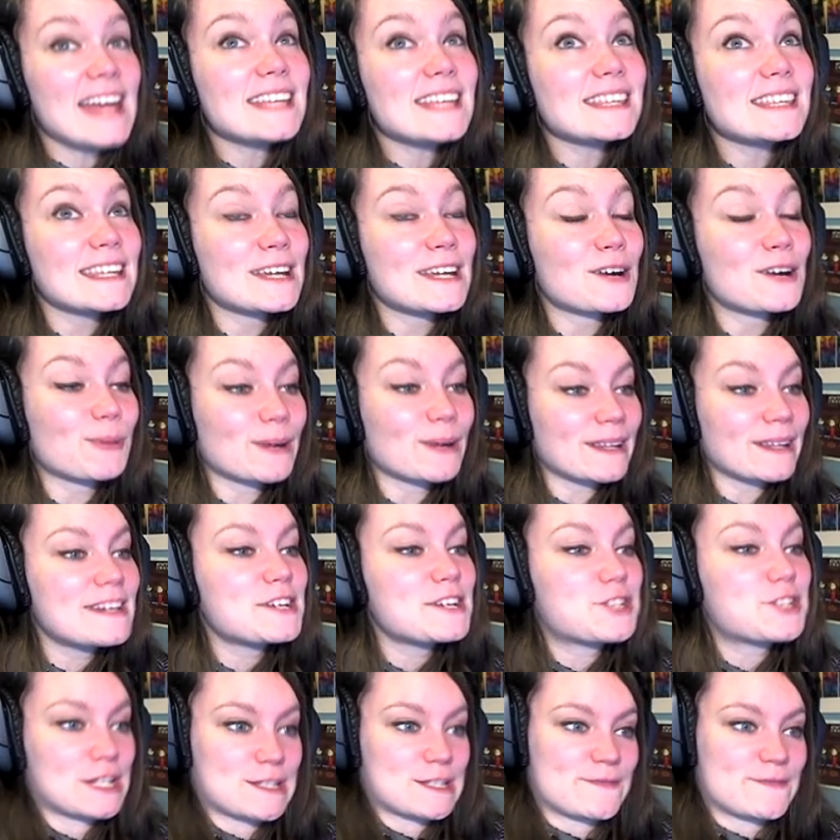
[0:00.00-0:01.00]
I
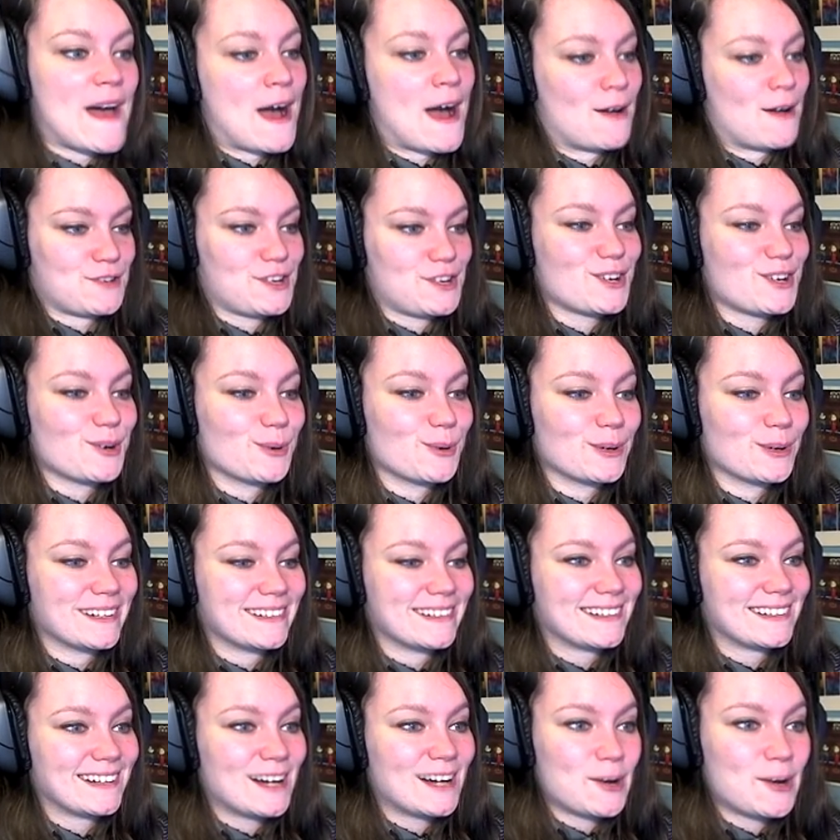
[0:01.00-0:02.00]
literally just I'm found sorry. you.
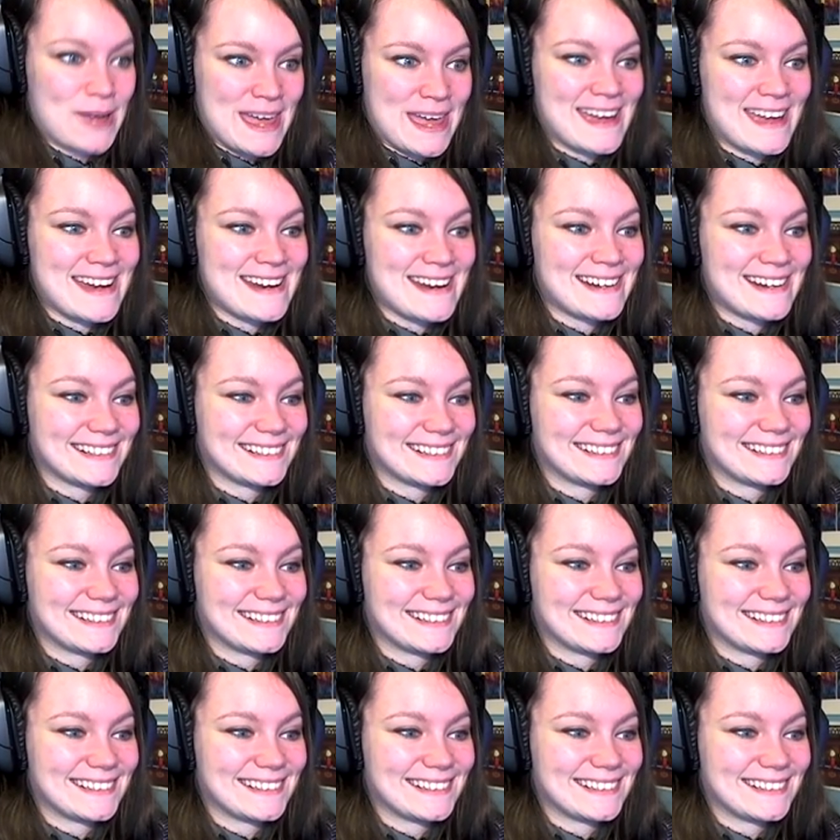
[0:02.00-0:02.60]
Okay?